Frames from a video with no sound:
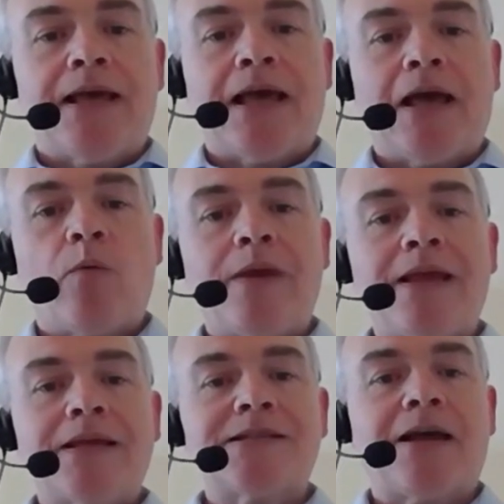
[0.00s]
Uh, we
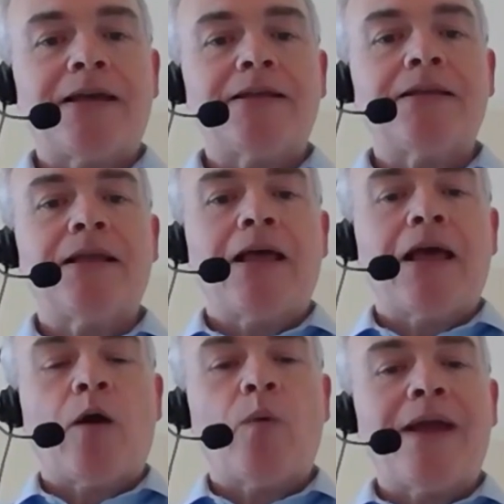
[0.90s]
assign
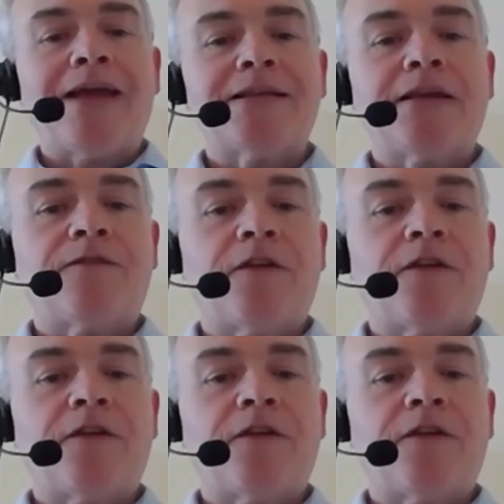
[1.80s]
a weighting of